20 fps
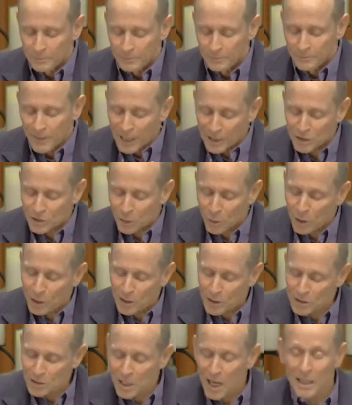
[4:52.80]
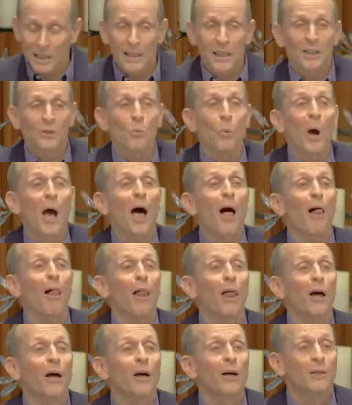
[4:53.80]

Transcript: That story does not end well